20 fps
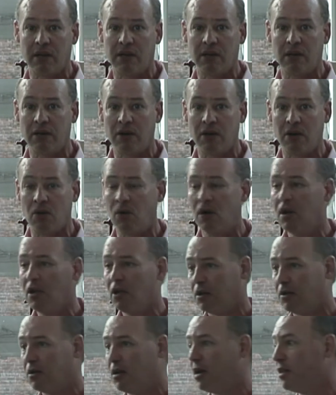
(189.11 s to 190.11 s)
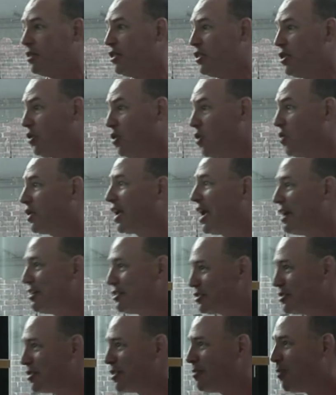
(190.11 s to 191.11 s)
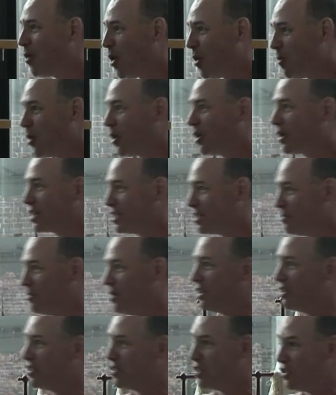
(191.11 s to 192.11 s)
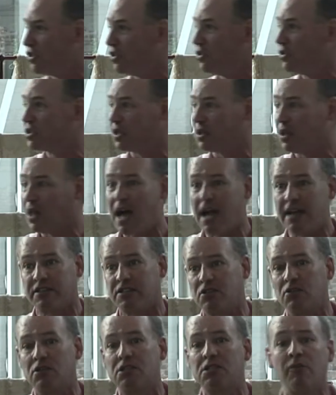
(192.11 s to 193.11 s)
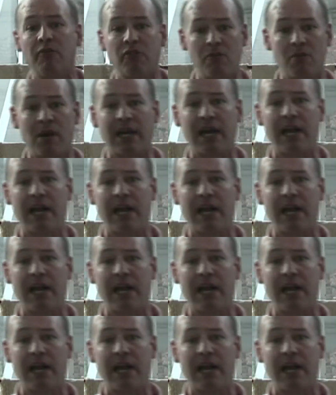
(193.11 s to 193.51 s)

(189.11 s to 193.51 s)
And I know uh, the location of the ballpark has been in the news a lot. So some of you might